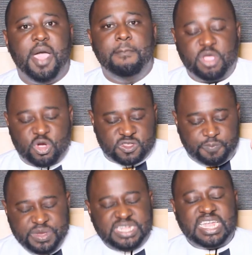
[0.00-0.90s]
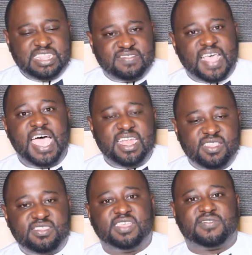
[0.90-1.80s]
Because Peter desired
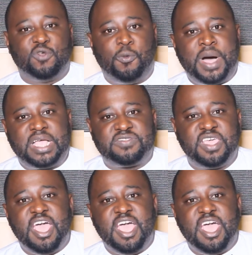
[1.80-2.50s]
Jesus so much,